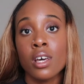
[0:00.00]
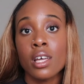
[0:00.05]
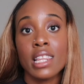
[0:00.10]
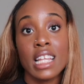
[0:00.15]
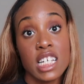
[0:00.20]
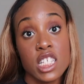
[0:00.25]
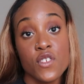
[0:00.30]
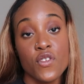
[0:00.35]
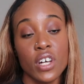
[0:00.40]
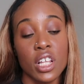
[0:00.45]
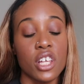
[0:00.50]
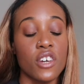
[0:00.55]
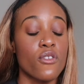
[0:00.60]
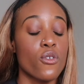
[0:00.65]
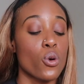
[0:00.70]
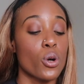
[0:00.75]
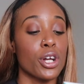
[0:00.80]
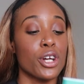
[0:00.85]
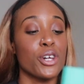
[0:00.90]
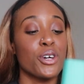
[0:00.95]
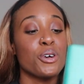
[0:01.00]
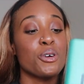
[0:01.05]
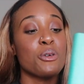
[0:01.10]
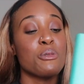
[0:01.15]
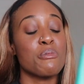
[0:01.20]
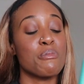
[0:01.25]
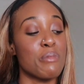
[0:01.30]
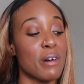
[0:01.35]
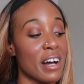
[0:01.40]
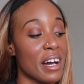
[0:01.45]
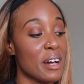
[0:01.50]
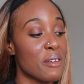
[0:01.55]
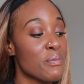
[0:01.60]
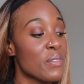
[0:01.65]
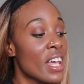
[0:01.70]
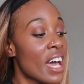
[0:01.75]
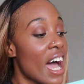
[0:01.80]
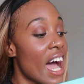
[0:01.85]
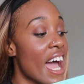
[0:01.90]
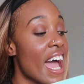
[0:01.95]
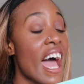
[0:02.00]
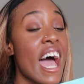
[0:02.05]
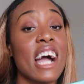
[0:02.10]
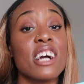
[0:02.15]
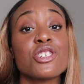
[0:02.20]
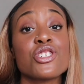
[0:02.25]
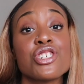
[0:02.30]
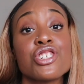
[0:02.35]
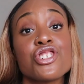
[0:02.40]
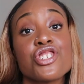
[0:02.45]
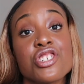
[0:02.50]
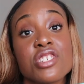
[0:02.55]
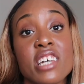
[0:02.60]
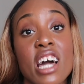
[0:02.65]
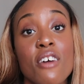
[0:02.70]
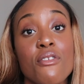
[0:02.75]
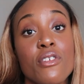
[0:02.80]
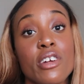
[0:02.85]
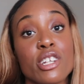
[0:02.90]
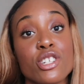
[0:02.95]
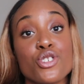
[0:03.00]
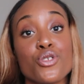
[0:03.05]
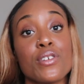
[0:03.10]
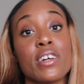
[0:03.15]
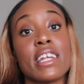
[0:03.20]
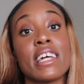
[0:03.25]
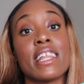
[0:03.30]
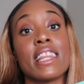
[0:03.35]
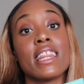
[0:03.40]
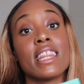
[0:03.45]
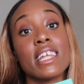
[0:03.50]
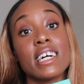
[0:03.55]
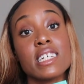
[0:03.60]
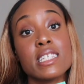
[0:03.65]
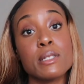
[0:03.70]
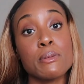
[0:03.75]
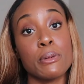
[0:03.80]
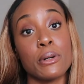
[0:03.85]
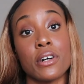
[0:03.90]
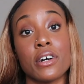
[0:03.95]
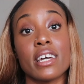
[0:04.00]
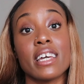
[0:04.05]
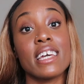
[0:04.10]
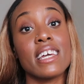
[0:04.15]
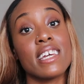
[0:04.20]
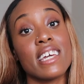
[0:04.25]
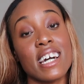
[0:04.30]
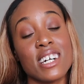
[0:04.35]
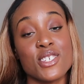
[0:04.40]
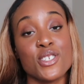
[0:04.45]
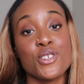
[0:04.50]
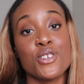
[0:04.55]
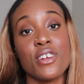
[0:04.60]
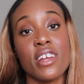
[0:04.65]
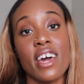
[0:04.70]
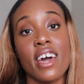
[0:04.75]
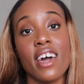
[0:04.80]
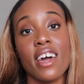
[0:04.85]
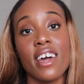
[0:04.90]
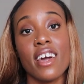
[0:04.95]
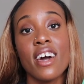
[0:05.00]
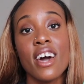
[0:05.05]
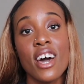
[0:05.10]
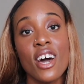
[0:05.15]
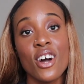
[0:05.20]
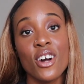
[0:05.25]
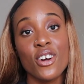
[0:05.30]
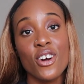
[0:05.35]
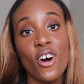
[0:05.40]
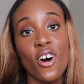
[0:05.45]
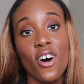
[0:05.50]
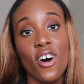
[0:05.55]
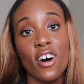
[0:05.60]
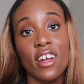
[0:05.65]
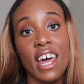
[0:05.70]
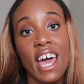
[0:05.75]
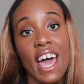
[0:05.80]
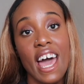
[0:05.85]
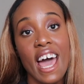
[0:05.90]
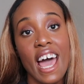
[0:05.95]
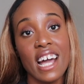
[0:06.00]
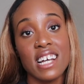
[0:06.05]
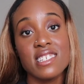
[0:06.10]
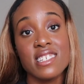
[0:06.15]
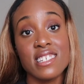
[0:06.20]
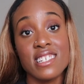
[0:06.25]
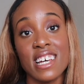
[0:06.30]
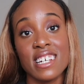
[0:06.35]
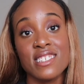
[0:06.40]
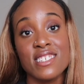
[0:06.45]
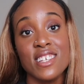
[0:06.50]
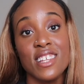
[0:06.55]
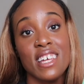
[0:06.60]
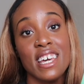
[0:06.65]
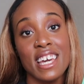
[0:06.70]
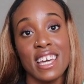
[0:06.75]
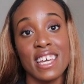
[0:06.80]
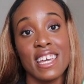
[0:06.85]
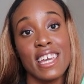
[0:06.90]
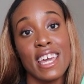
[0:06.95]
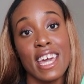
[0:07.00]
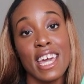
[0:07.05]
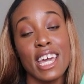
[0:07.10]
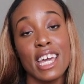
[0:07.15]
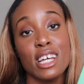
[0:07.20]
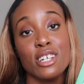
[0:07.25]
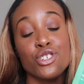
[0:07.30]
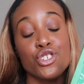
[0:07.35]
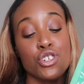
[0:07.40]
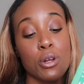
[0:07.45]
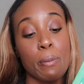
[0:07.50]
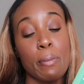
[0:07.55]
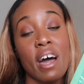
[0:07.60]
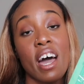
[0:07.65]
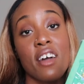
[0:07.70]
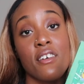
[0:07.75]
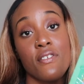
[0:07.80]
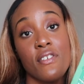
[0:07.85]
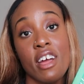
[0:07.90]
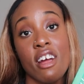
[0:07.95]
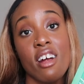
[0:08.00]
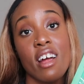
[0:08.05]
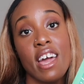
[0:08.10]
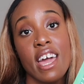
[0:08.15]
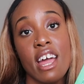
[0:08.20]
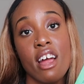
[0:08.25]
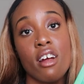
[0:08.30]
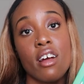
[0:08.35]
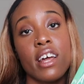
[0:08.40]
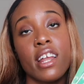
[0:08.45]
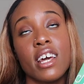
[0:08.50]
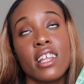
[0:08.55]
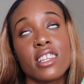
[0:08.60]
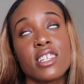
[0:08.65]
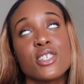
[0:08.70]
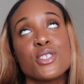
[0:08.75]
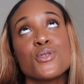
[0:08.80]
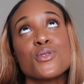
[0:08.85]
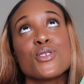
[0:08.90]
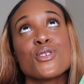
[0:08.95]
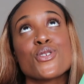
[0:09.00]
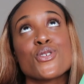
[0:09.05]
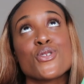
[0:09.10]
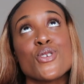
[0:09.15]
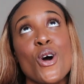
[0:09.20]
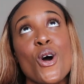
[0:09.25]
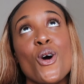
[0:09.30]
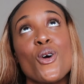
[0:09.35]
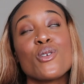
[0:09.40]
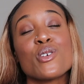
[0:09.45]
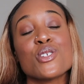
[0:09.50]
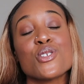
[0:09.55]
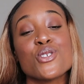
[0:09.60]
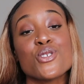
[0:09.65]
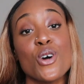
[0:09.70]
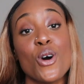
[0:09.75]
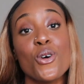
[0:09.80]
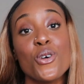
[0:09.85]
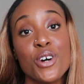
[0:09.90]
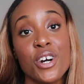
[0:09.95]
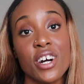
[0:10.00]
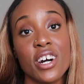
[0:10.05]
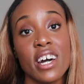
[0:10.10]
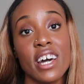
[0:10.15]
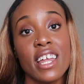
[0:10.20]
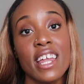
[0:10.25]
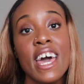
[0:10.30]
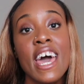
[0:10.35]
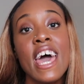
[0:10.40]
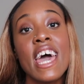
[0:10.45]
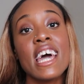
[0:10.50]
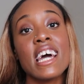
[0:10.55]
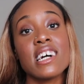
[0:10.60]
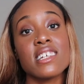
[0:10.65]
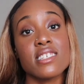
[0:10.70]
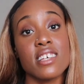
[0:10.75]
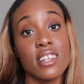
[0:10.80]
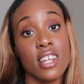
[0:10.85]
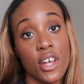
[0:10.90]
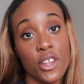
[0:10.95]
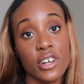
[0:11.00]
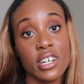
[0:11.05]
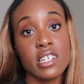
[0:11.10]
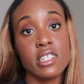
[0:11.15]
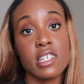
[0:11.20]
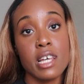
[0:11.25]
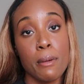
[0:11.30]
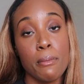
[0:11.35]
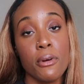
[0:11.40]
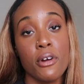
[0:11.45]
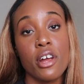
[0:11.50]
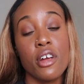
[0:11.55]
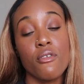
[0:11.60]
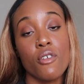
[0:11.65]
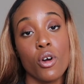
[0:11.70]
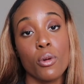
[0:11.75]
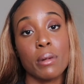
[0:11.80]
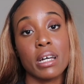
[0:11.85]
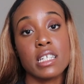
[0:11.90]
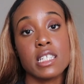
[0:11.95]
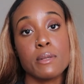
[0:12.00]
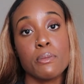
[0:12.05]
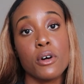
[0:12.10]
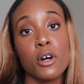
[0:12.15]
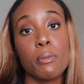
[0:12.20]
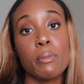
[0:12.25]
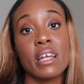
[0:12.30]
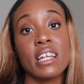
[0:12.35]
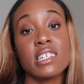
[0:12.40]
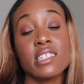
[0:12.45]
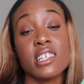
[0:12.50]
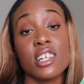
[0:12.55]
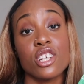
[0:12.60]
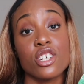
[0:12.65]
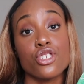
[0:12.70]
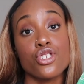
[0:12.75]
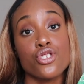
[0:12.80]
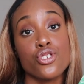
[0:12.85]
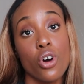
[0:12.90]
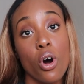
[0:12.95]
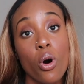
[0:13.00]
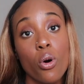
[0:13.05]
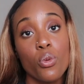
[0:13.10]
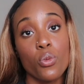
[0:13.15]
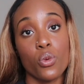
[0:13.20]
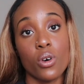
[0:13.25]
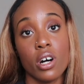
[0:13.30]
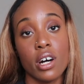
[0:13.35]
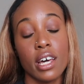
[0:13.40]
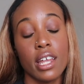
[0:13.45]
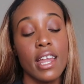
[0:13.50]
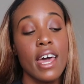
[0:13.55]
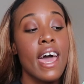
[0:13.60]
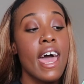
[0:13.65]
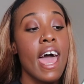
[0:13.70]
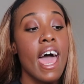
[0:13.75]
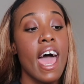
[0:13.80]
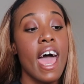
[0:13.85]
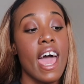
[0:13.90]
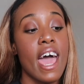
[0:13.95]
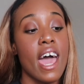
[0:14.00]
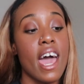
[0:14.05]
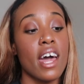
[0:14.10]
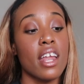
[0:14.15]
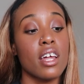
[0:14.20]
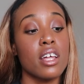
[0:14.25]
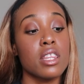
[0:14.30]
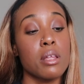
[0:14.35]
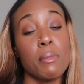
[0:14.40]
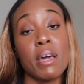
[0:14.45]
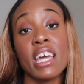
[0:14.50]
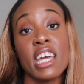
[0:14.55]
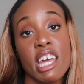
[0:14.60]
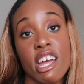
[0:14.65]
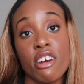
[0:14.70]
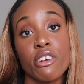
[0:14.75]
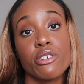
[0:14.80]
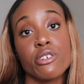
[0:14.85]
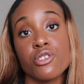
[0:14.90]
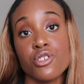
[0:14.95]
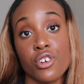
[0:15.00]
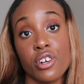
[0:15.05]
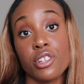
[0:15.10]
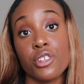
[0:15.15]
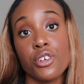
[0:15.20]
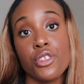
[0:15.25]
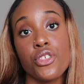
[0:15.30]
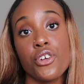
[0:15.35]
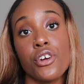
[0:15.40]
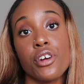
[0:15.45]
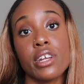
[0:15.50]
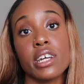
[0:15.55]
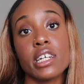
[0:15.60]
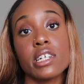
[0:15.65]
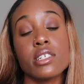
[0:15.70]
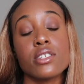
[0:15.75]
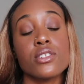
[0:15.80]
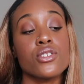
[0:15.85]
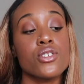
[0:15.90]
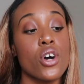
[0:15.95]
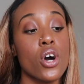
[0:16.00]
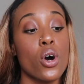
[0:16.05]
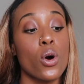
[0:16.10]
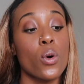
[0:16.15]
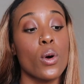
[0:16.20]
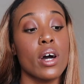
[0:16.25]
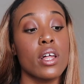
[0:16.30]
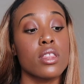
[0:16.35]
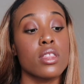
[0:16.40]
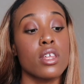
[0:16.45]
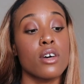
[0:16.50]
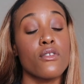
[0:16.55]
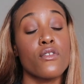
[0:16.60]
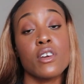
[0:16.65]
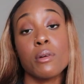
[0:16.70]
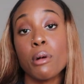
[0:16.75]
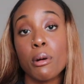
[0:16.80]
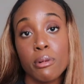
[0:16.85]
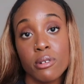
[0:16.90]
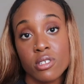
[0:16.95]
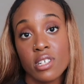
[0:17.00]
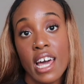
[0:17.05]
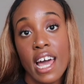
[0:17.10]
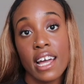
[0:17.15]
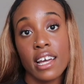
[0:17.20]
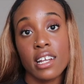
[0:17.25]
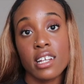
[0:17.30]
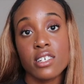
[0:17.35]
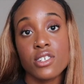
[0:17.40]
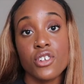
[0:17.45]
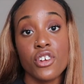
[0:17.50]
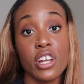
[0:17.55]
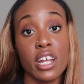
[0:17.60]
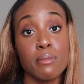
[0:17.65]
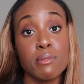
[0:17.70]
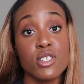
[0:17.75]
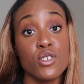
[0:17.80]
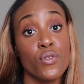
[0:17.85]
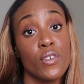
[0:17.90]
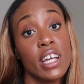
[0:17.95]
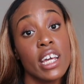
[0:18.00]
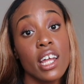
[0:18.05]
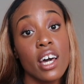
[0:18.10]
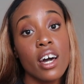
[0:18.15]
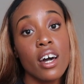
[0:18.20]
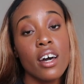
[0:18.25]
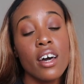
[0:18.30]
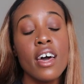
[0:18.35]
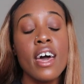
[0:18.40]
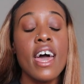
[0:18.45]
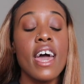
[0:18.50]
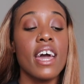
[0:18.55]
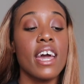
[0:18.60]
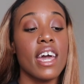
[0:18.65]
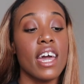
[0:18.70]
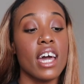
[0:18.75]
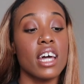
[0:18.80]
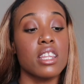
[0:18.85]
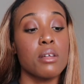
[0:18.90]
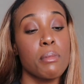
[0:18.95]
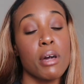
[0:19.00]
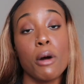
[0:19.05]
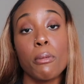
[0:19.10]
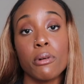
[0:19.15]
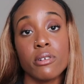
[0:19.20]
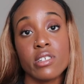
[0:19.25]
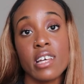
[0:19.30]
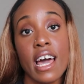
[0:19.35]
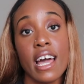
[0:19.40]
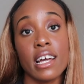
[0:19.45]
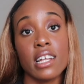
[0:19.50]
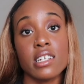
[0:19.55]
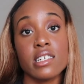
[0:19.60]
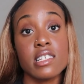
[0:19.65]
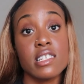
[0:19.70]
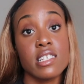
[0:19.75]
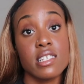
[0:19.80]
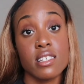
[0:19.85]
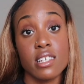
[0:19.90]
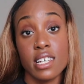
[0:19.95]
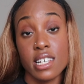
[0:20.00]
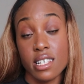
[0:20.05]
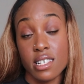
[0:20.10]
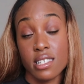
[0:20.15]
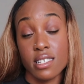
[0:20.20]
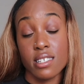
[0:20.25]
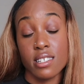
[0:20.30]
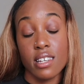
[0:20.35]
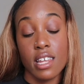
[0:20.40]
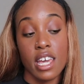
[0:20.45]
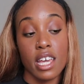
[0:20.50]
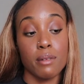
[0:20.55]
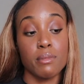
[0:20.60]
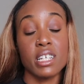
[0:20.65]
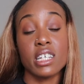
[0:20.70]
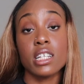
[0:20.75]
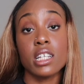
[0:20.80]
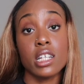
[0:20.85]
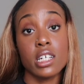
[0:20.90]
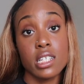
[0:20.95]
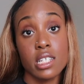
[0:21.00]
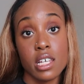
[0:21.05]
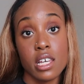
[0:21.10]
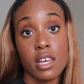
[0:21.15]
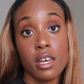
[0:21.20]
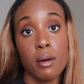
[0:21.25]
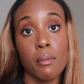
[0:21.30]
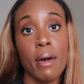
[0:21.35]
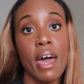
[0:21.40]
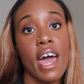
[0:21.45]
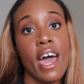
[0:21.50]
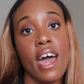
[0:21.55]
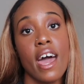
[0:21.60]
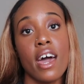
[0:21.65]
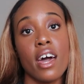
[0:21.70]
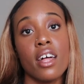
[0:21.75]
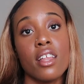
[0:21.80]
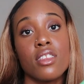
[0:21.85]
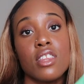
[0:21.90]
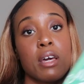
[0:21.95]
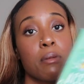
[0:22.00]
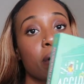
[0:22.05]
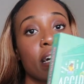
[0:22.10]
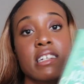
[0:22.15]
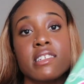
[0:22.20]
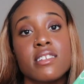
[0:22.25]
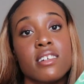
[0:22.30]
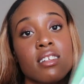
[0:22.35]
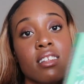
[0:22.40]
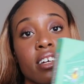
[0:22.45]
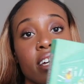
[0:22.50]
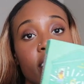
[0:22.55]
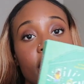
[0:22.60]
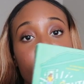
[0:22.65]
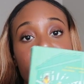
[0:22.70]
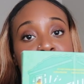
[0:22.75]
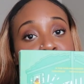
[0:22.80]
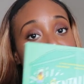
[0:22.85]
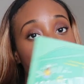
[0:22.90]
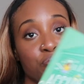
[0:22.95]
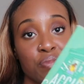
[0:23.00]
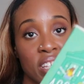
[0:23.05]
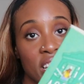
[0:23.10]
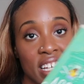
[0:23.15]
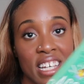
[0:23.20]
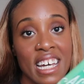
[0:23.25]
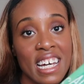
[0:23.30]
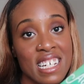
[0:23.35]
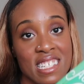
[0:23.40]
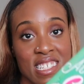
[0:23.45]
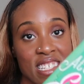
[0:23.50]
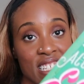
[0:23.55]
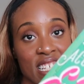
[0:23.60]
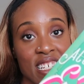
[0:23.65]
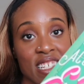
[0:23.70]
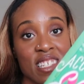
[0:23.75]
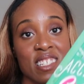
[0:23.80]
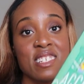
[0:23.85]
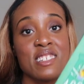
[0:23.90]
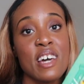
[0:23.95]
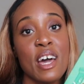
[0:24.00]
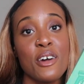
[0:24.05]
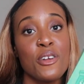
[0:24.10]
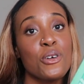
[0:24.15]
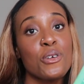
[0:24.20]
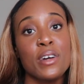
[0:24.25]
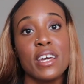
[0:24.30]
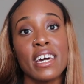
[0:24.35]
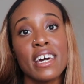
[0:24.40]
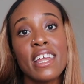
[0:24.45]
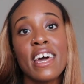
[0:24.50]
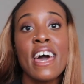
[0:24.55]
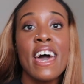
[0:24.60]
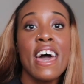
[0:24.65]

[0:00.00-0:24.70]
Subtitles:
That's Philly for you. But I actually just got finished reading this book yesterday called Accidentally Engaged by Farrah Heron, and this was so good. It's another contemporary romance book, but it's an adult one, and the main characters are in their 30s. So the female protagonist, her name is Rena, and the male protagonist is named Nadim, and they basically, as it says in the title, get